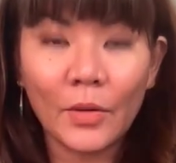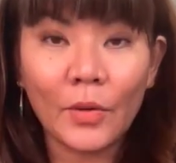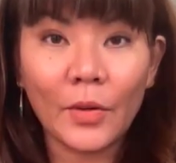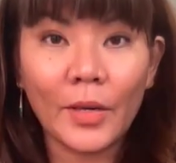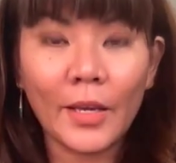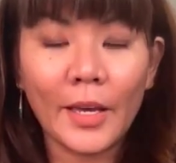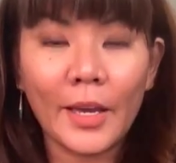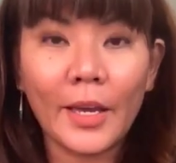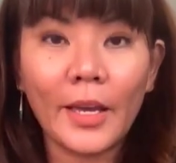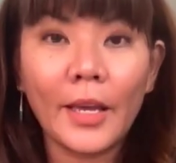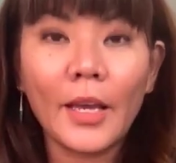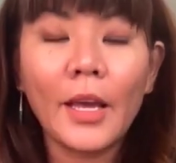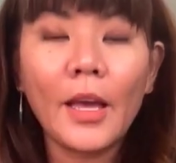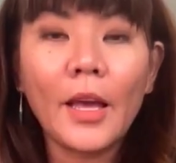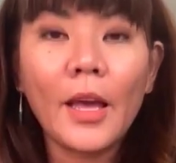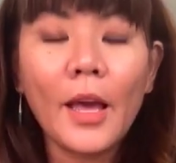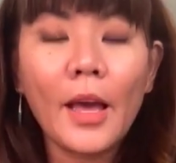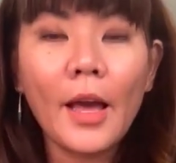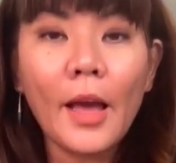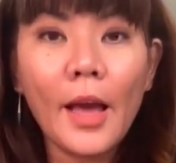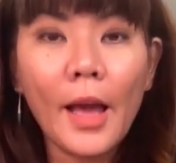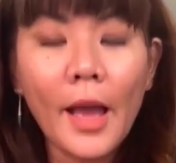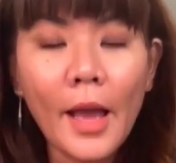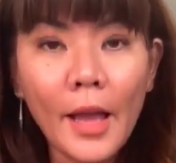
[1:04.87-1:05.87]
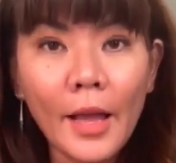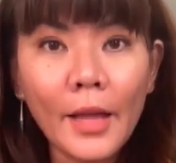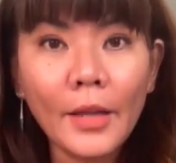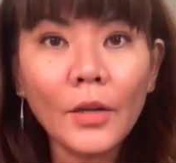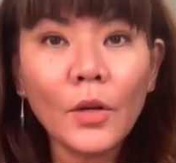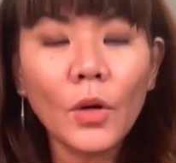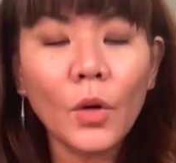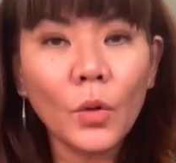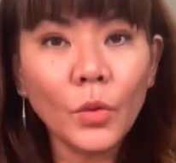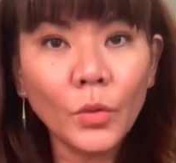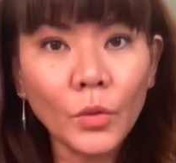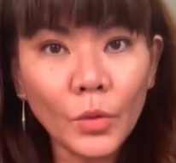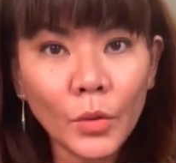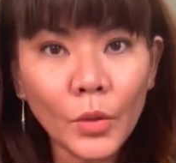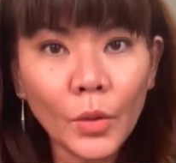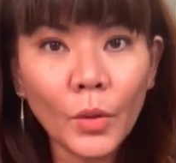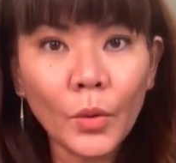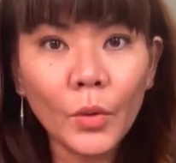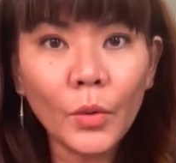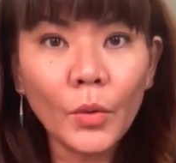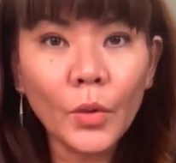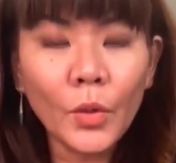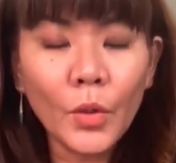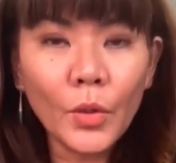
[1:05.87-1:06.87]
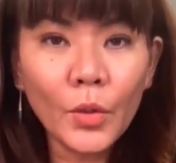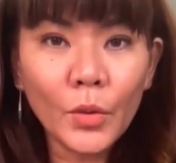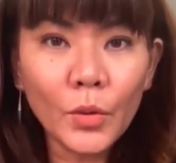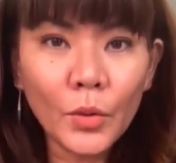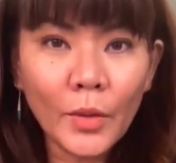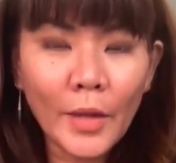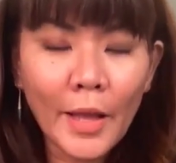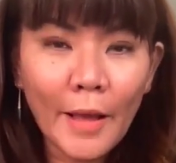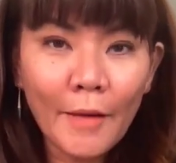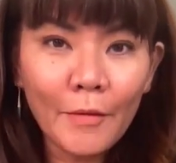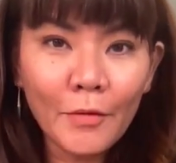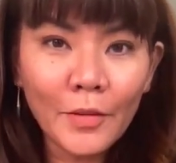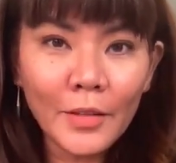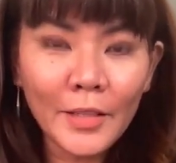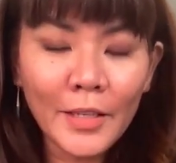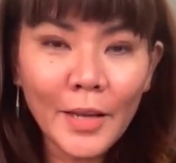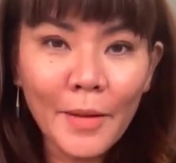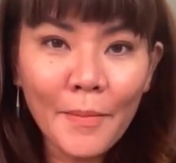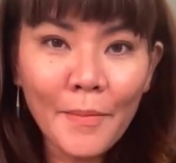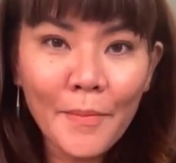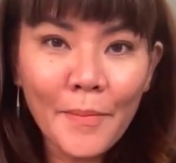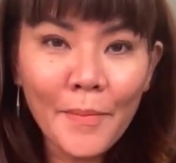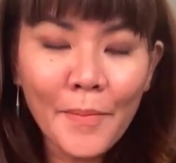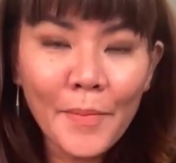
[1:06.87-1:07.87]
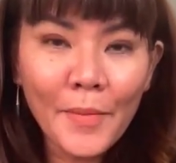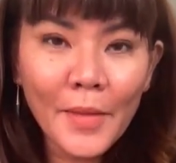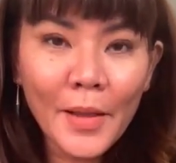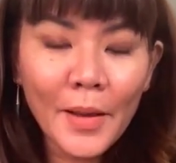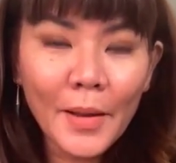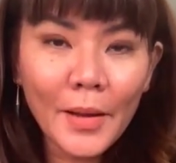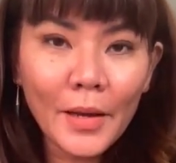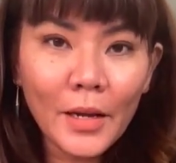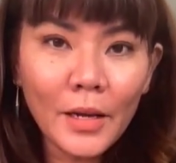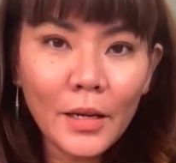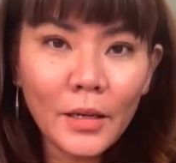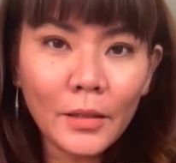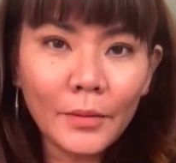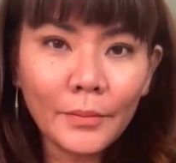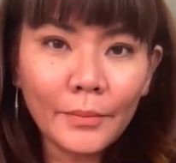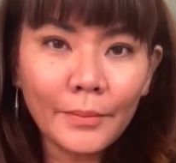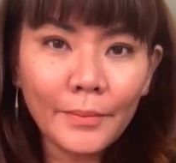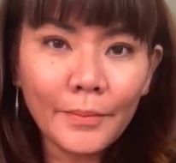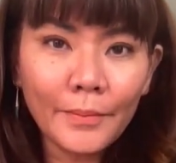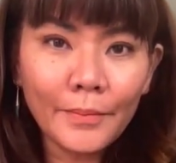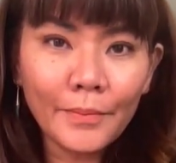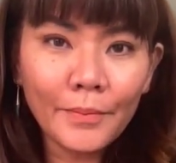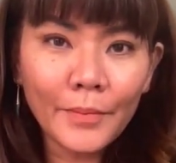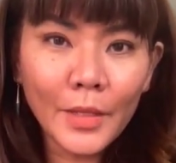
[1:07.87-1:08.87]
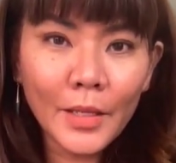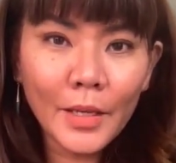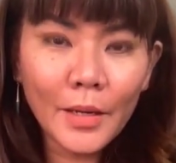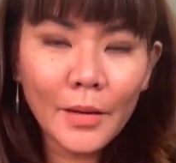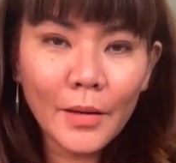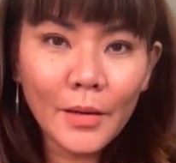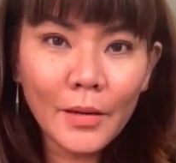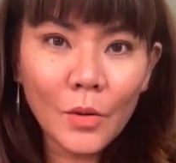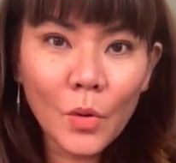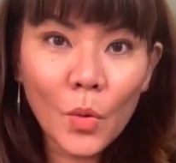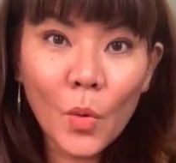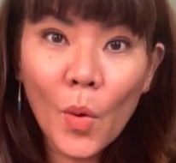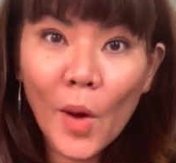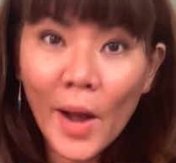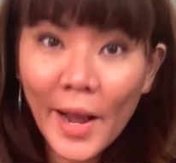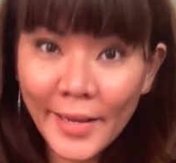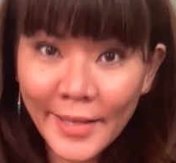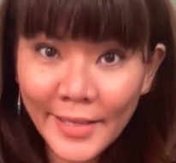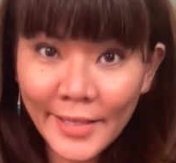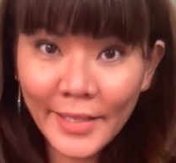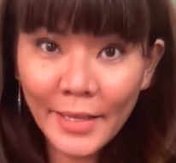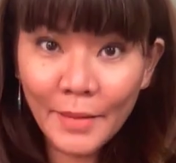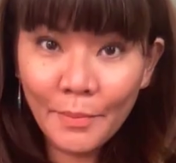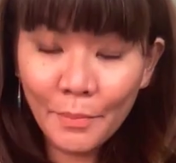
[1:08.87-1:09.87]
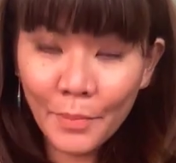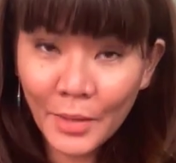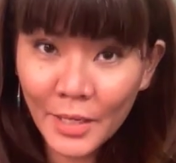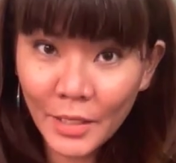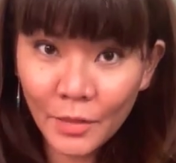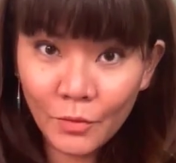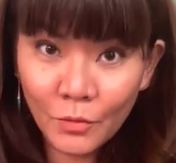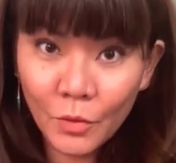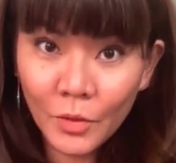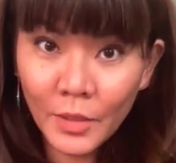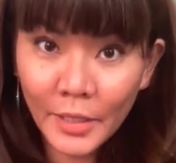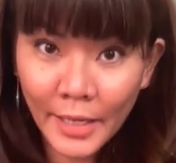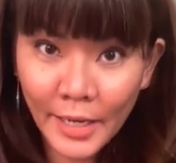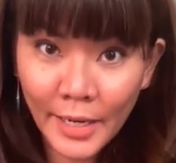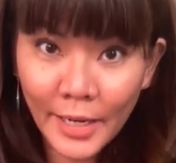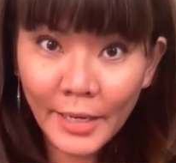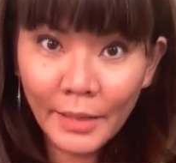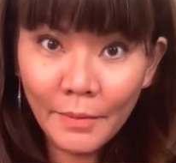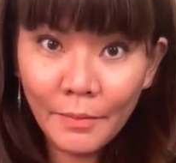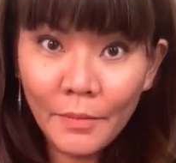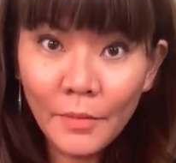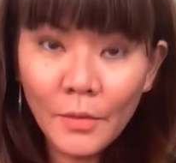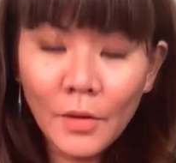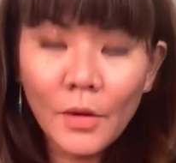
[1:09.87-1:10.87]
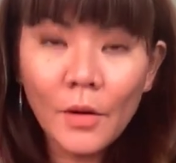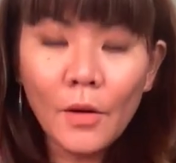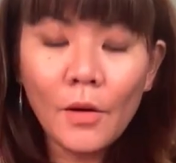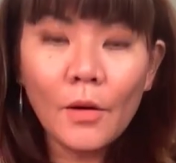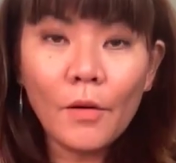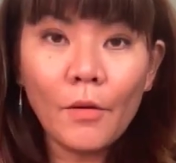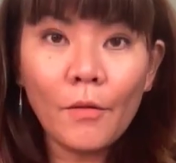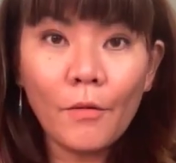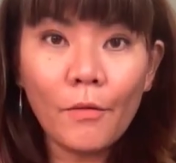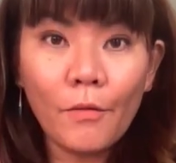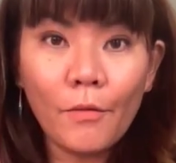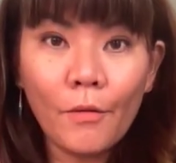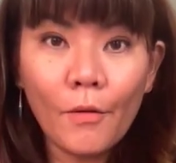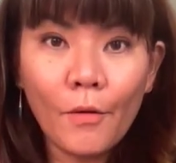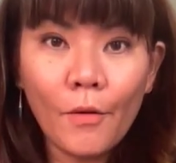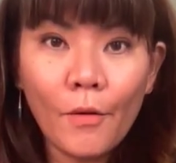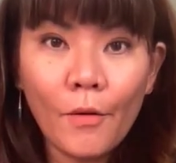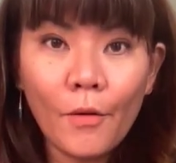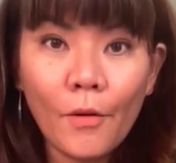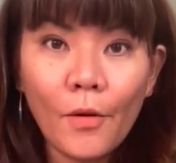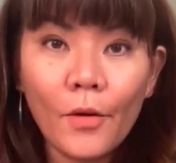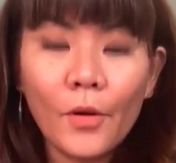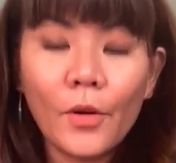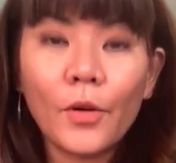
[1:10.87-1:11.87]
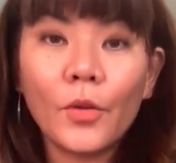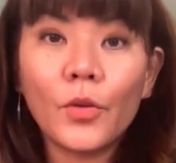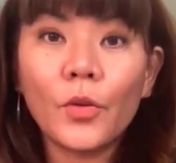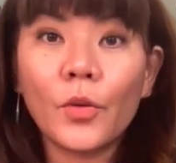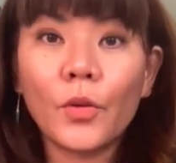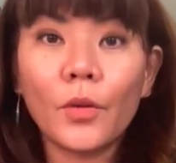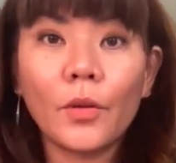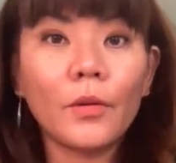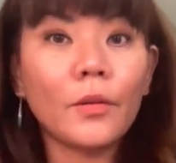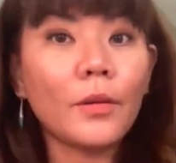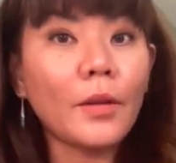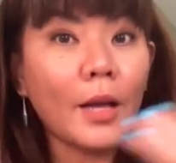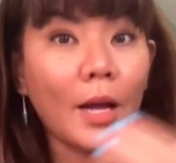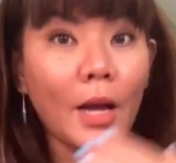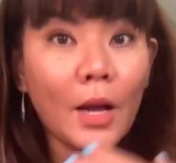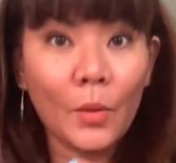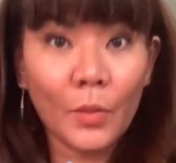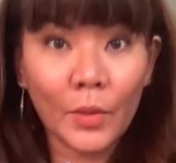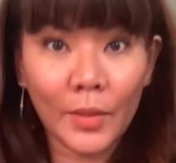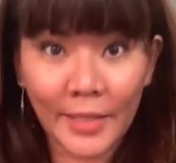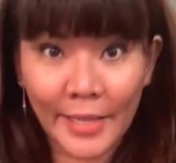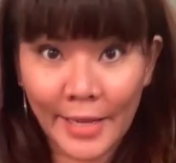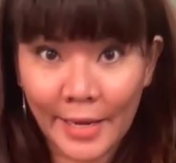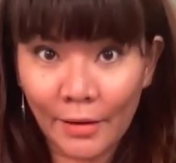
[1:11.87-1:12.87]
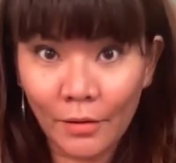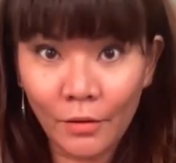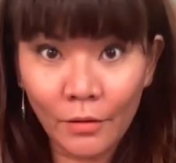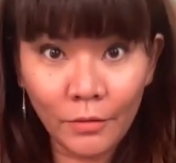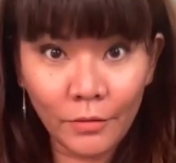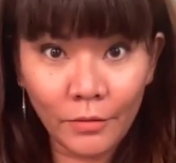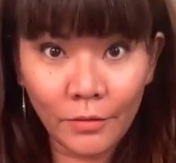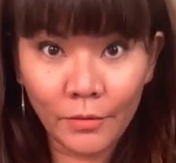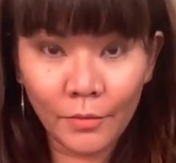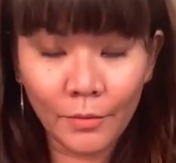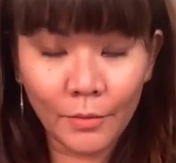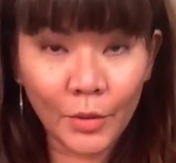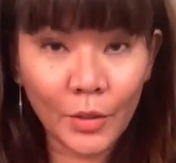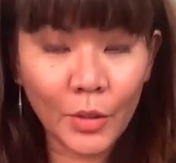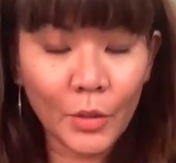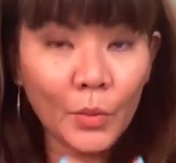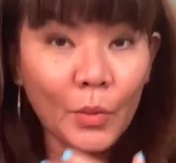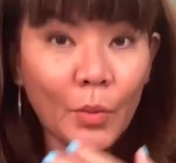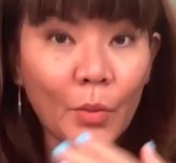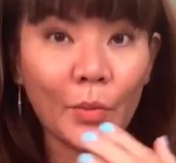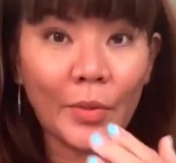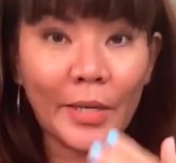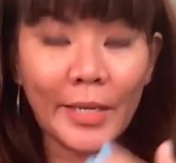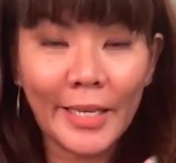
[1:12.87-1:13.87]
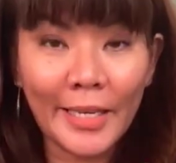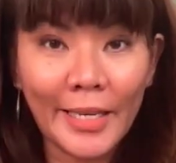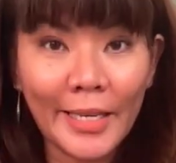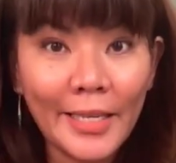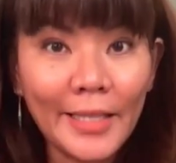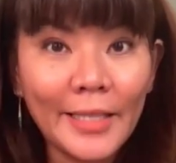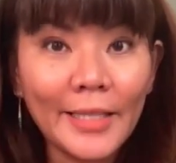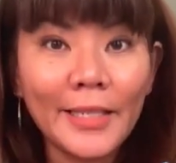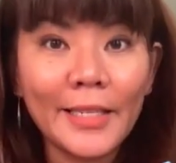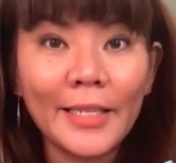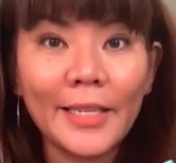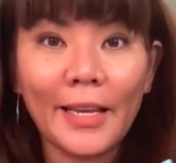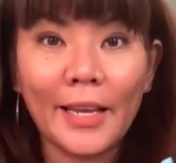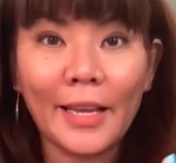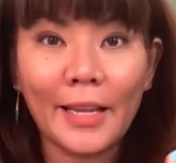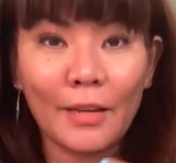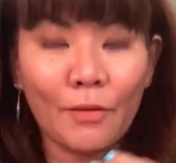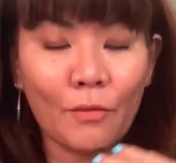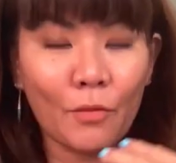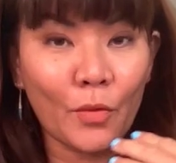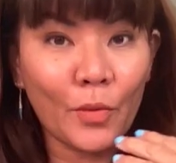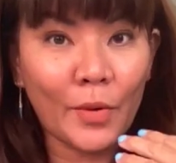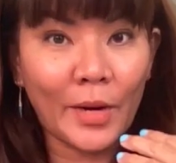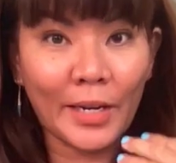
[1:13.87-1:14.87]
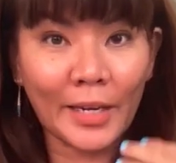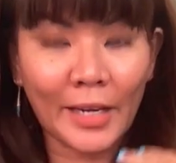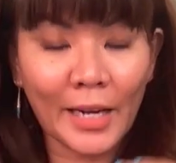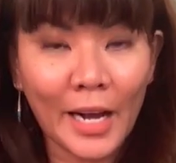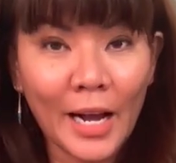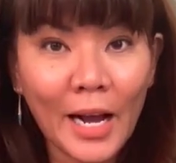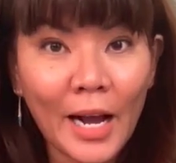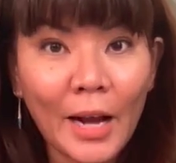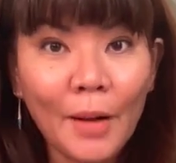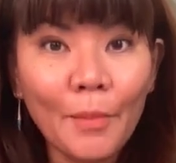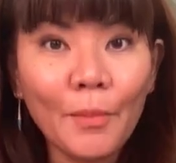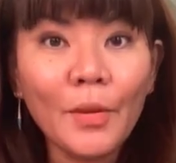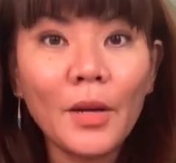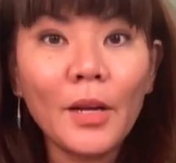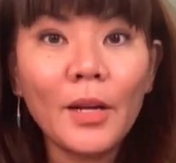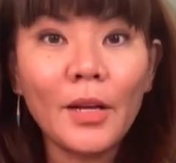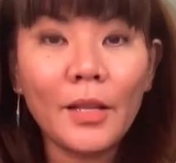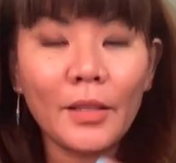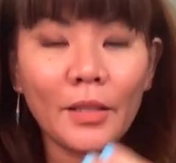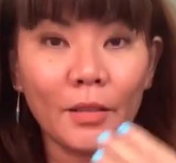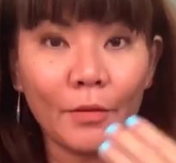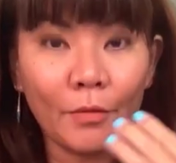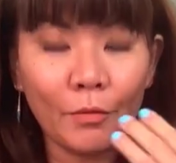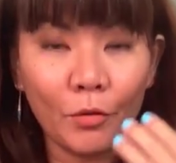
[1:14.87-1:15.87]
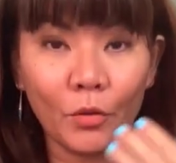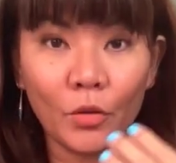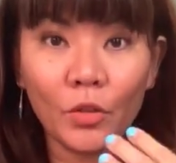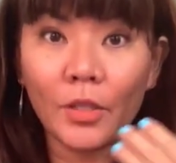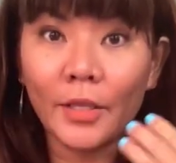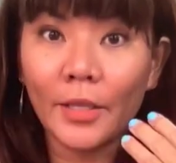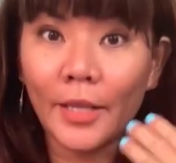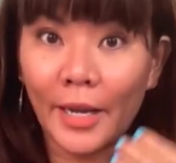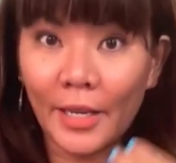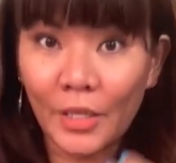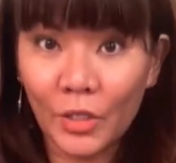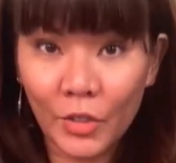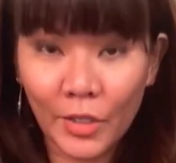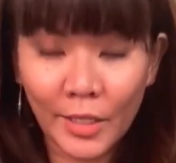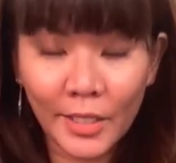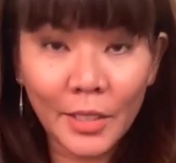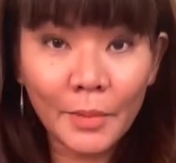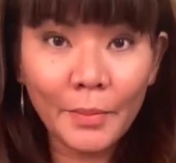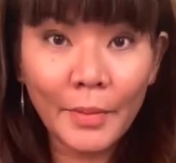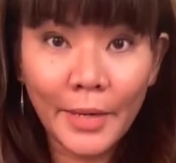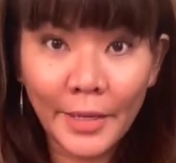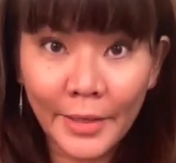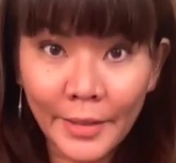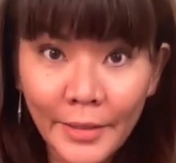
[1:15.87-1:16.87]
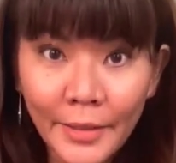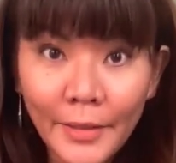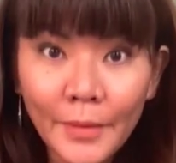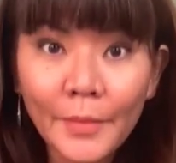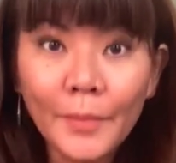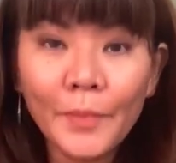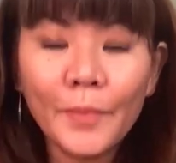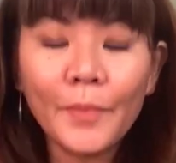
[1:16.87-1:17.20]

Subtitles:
Okay, and also to have some quiet and peaceful time for ourselves, because when we eat and if we are calm, the food digests better,